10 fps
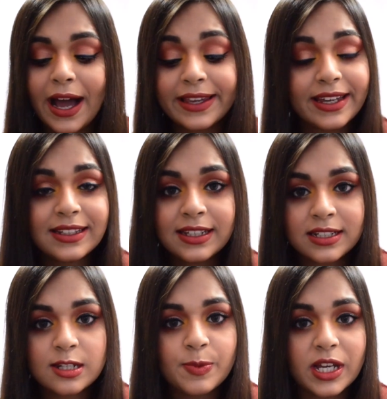I get that
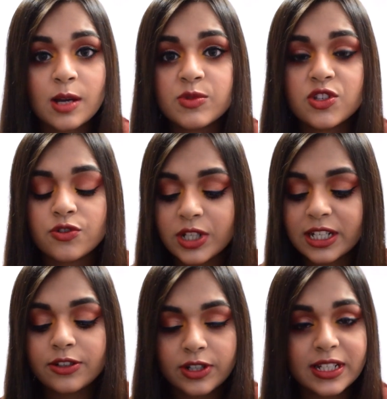it becomes
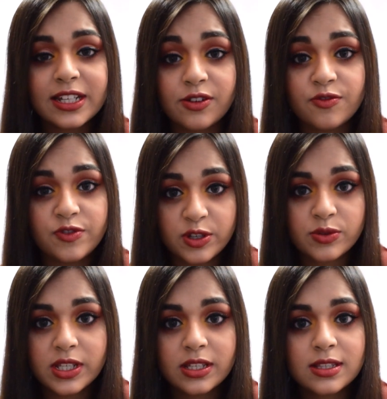really
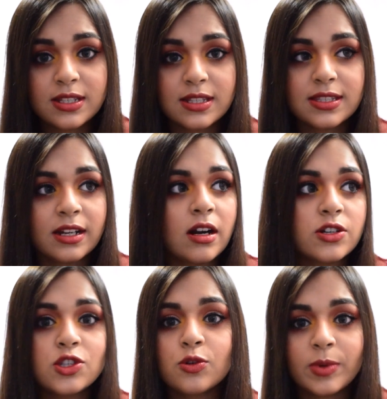confusing since there are
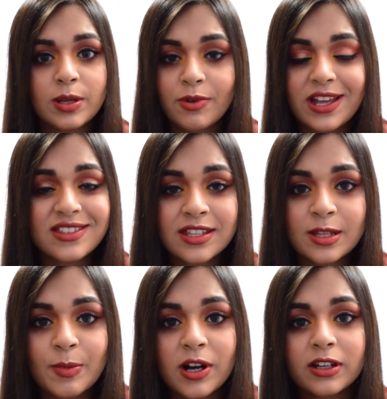so many brands in
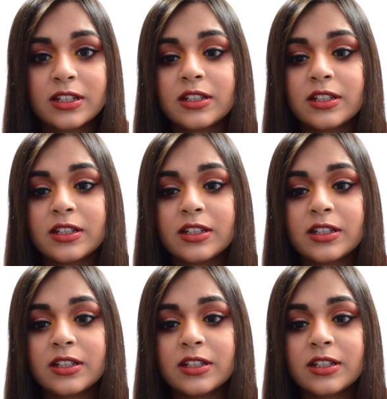the market,